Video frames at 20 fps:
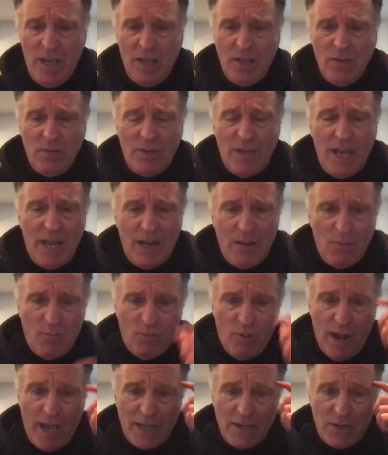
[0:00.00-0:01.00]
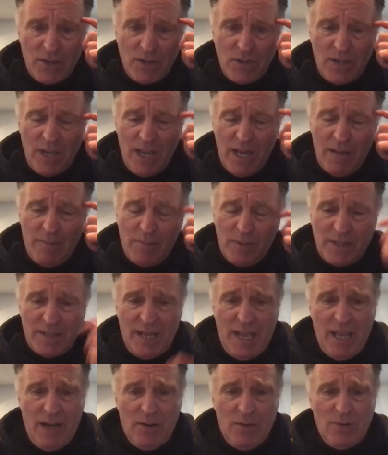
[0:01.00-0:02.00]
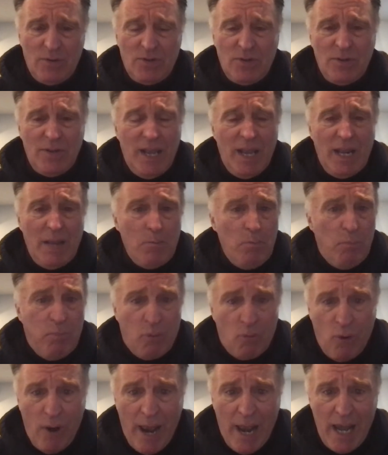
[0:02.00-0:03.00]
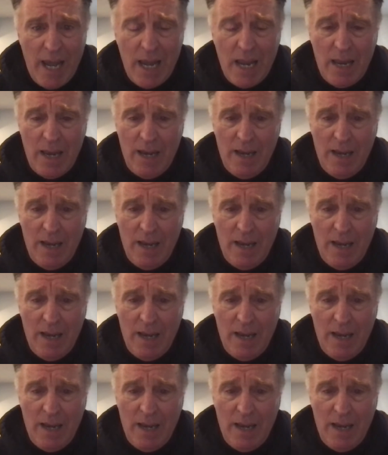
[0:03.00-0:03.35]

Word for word: You can't eat rice. You can't eat potatoes. You can't eat bread.